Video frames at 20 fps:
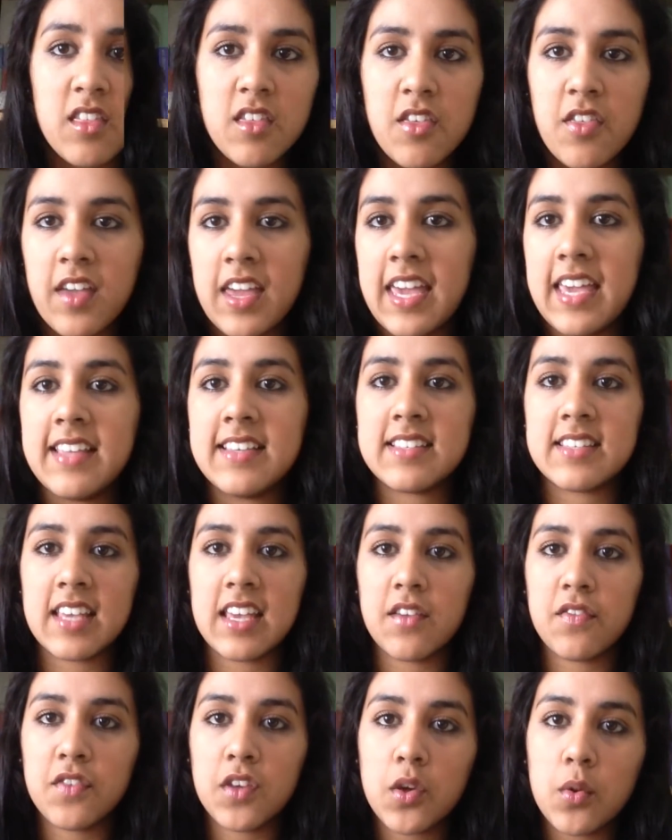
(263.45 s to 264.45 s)
The thing is,
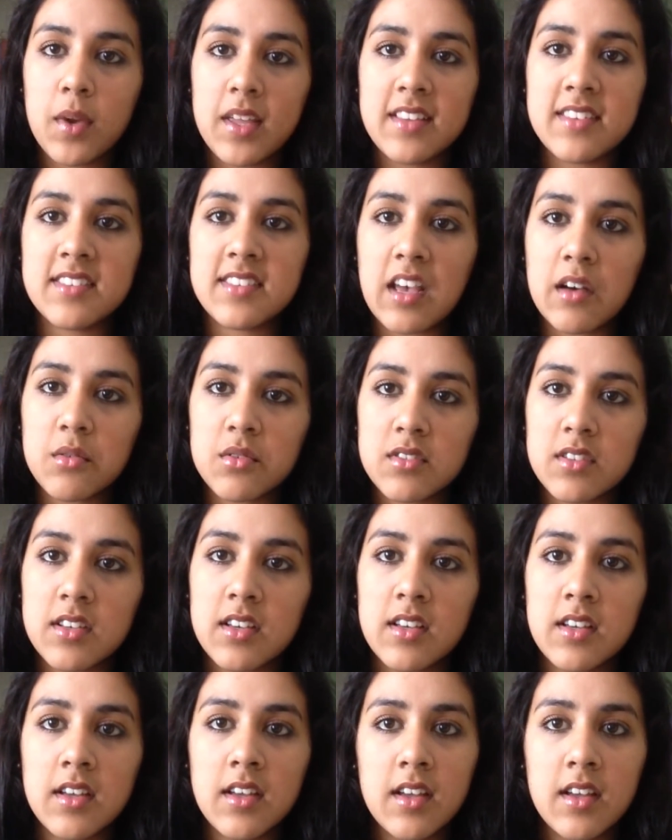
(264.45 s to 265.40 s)
if you insult